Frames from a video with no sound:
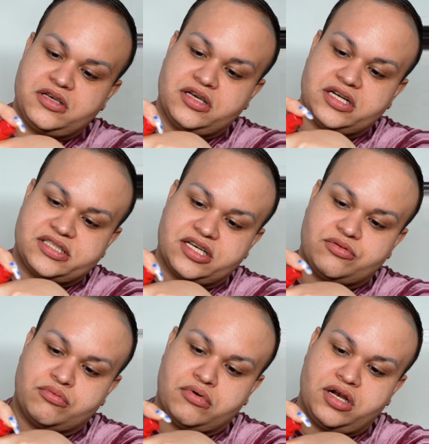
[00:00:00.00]
I'm gonna
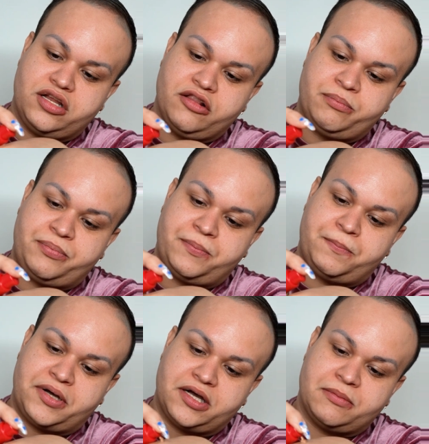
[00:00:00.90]
take one little
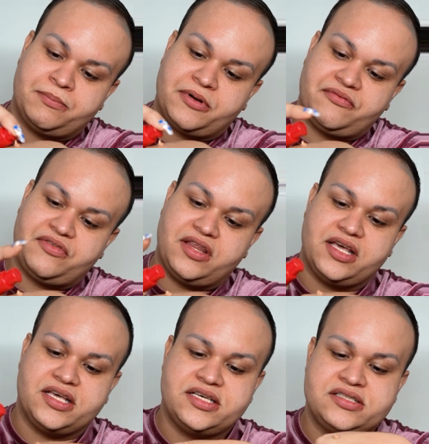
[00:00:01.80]
pump of
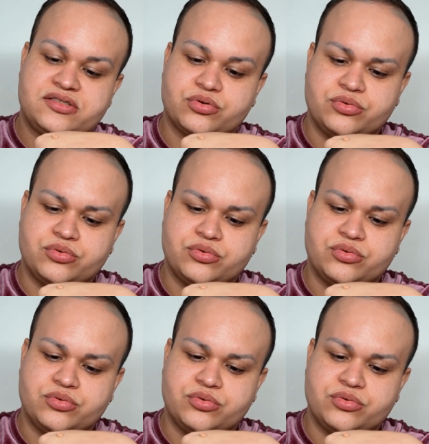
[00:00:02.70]
these.